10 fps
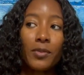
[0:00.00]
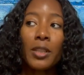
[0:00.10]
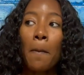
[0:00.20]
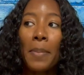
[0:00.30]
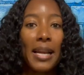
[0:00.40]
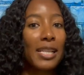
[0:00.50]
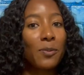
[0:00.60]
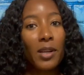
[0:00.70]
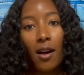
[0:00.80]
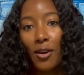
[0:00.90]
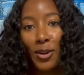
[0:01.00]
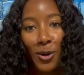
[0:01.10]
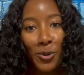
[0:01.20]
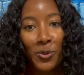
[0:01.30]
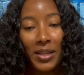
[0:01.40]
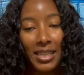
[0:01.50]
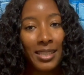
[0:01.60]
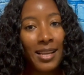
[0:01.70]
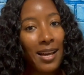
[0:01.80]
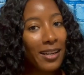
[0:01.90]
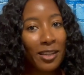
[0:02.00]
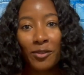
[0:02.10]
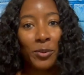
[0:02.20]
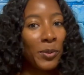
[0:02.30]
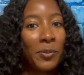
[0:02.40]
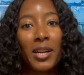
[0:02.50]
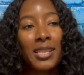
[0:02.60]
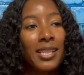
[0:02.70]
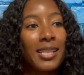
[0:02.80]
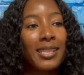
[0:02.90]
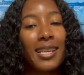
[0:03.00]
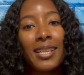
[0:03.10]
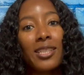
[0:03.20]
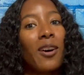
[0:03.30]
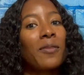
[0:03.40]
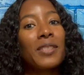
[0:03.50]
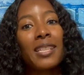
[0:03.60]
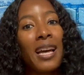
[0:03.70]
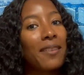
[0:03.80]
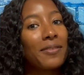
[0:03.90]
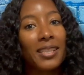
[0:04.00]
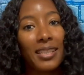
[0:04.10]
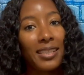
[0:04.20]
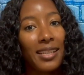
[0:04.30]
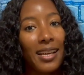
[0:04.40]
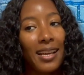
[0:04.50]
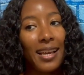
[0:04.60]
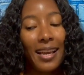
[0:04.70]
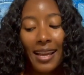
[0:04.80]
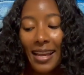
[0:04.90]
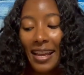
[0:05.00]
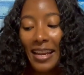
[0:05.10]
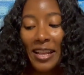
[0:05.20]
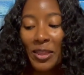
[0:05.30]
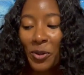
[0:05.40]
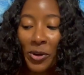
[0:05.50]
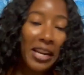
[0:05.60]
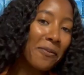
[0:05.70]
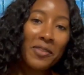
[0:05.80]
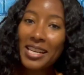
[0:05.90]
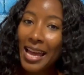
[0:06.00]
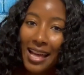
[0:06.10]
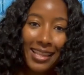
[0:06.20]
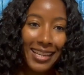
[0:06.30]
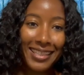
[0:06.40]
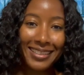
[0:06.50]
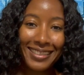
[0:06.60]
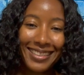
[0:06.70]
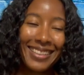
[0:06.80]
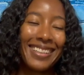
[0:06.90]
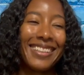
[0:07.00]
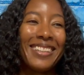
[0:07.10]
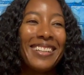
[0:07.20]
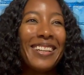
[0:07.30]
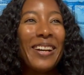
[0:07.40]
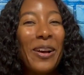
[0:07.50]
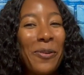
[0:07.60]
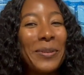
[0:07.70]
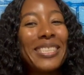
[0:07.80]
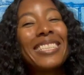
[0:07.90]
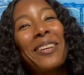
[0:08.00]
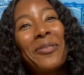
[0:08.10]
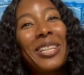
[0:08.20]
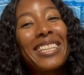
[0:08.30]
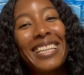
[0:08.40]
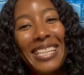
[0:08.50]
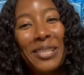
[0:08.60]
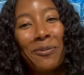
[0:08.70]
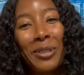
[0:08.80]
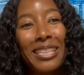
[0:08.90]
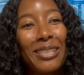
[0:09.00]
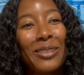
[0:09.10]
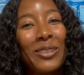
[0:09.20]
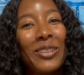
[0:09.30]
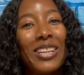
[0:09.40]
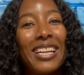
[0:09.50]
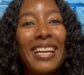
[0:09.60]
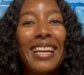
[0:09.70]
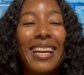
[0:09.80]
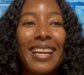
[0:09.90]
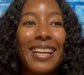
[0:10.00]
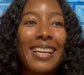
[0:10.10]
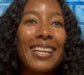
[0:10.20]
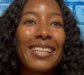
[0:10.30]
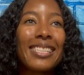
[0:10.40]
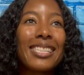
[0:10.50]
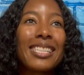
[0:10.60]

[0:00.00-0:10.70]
But as we all know, it's not a comfortable process and it's often not fun. And at the grand finale, when shit really gets real, it's